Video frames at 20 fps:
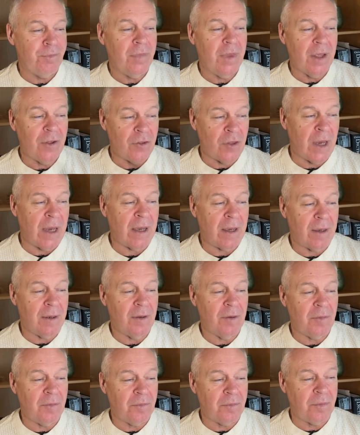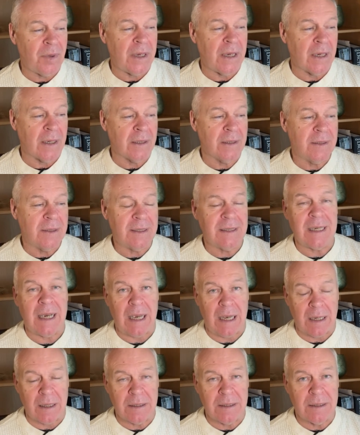that being
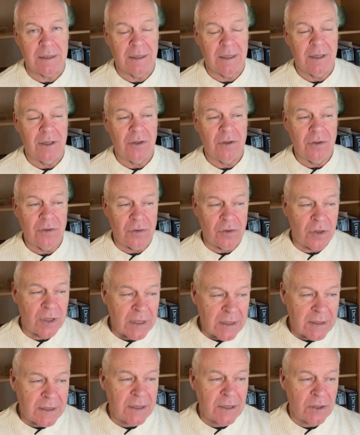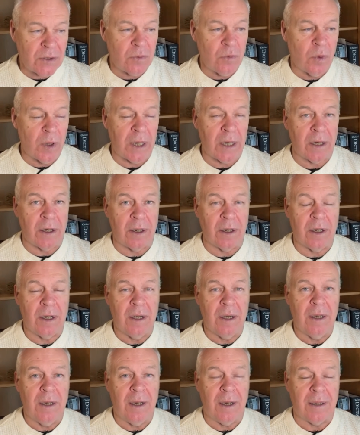said, this is where
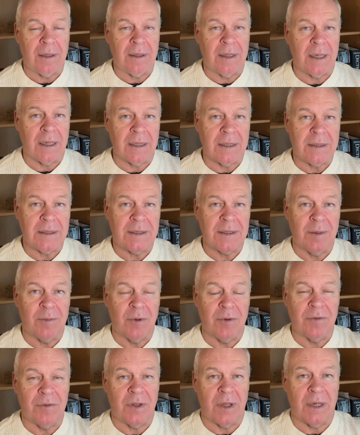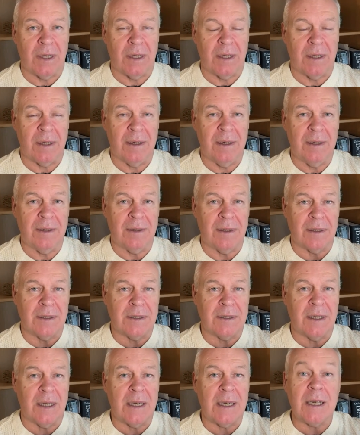I think some of the
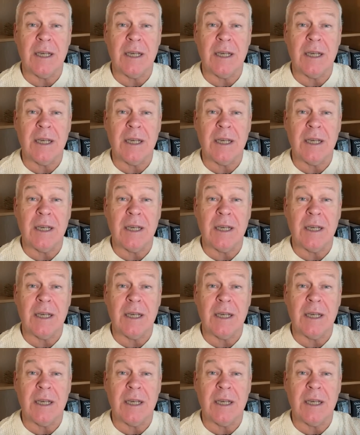slight